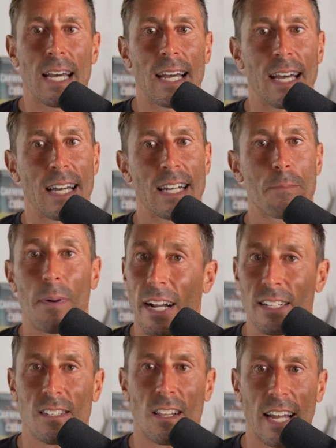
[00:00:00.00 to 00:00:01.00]
and it
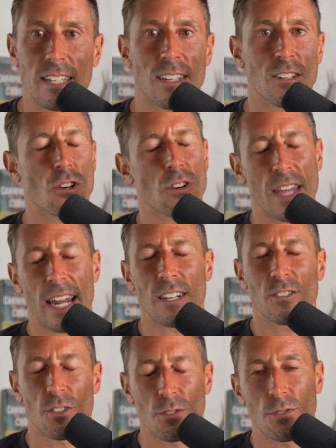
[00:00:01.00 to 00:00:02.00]
binds the lectin, could that
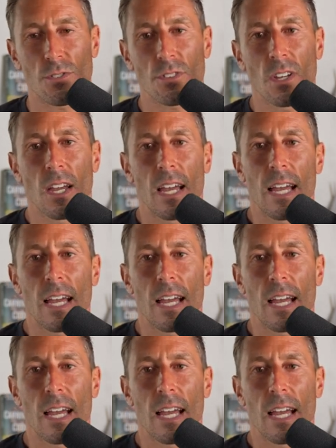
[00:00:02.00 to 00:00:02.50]
induce